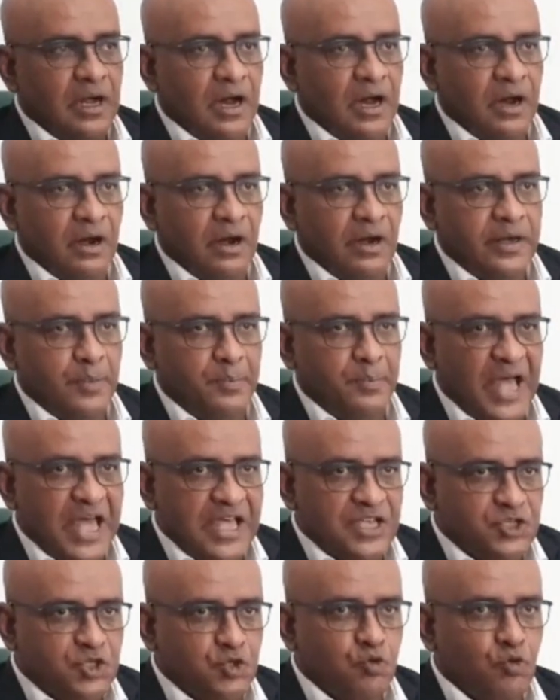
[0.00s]
are the
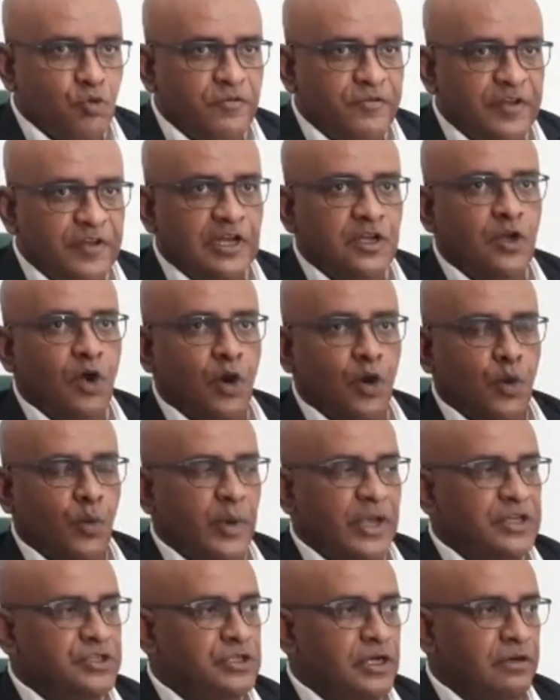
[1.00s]
pass-through for the
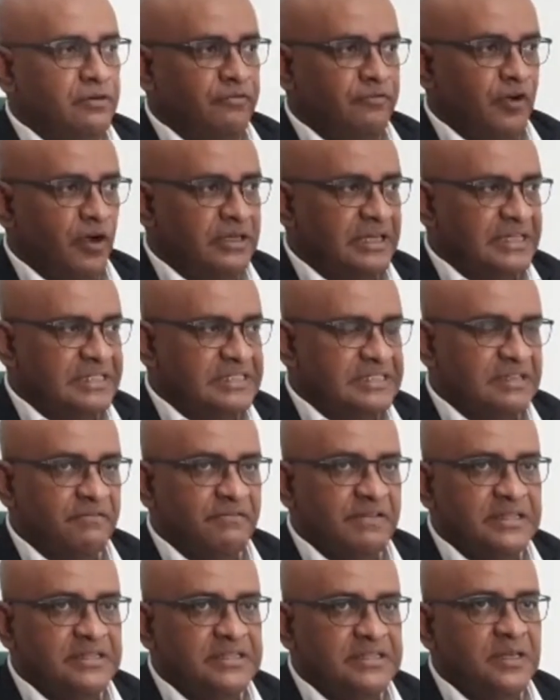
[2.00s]
Norwegian fund, the
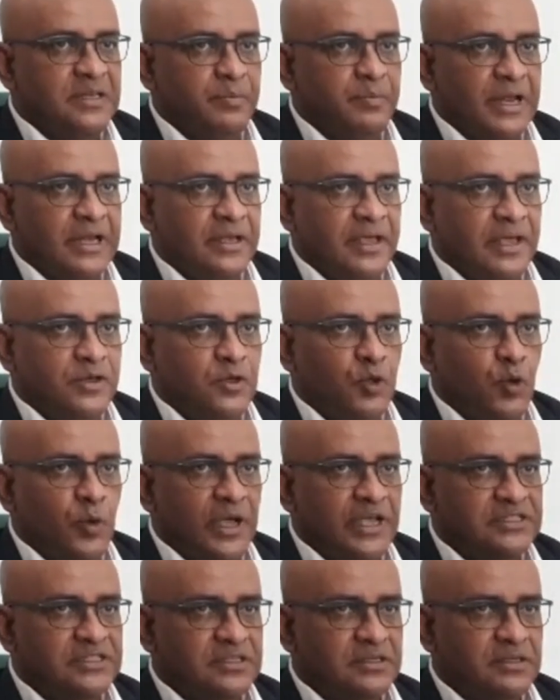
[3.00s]
17 million
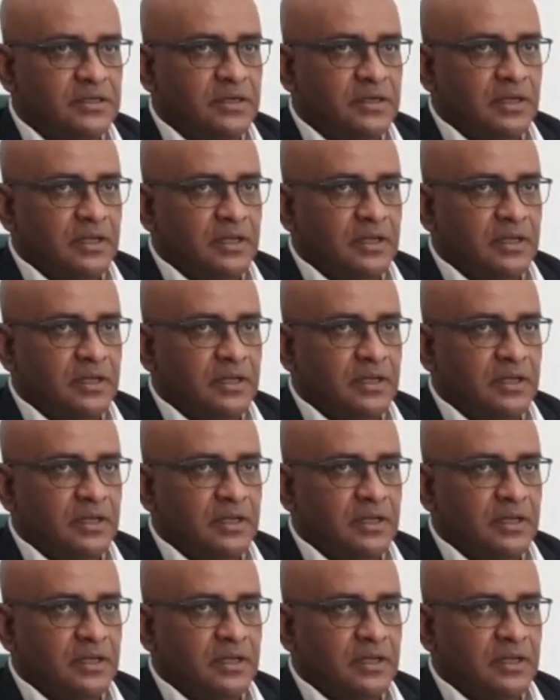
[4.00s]
US,